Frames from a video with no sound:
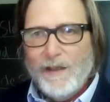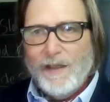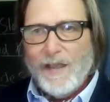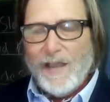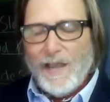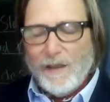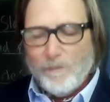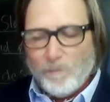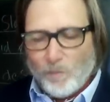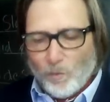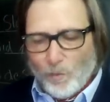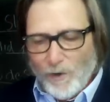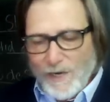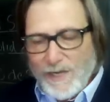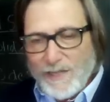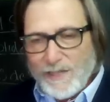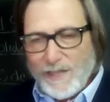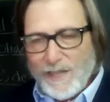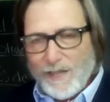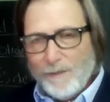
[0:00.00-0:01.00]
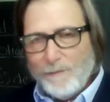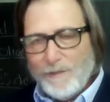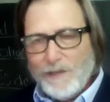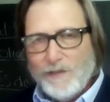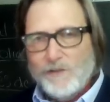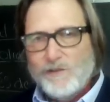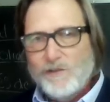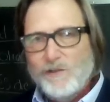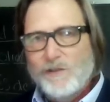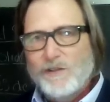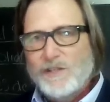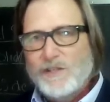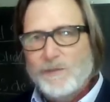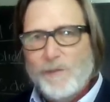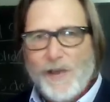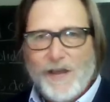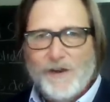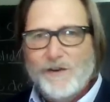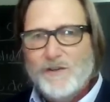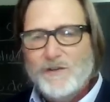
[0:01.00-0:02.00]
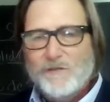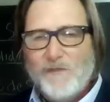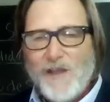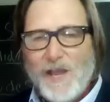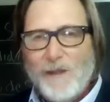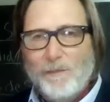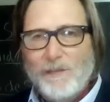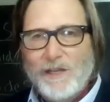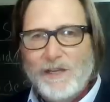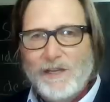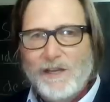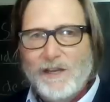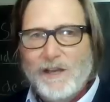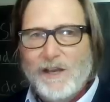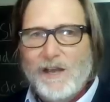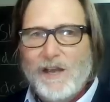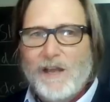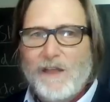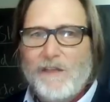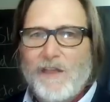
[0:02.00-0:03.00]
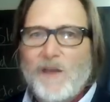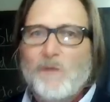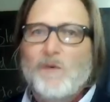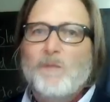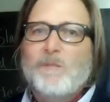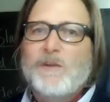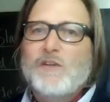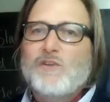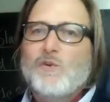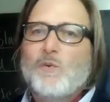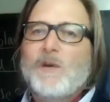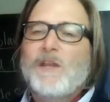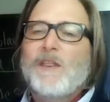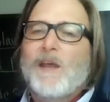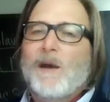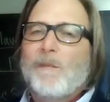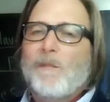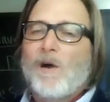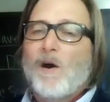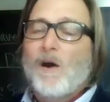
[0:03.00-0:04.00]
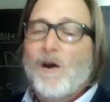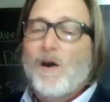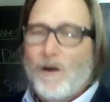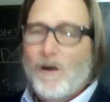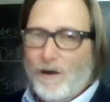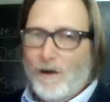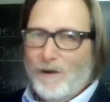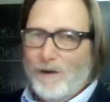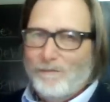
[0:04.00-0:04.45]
and bring them into the Spanish family, they would be doing them harm.